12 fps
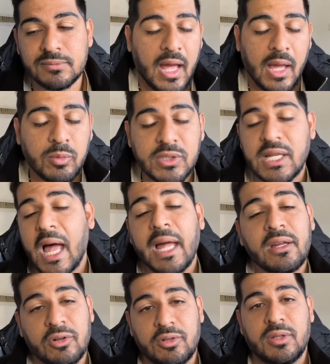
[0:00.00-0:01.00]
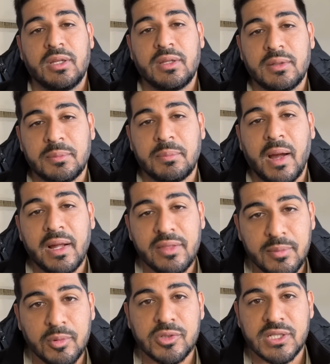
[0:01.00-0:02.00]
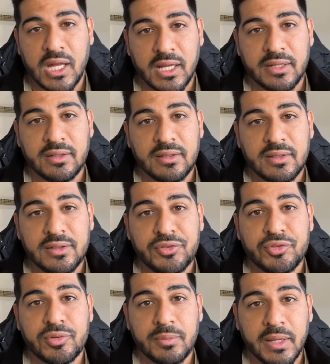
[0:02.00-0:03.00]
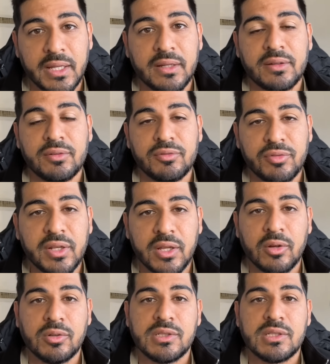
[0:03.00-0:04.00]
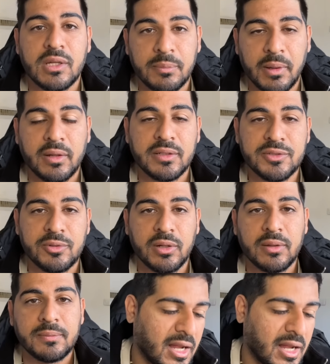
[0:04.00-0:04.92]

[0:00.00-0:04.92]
I was hired by the Mossad to make videos about Israel.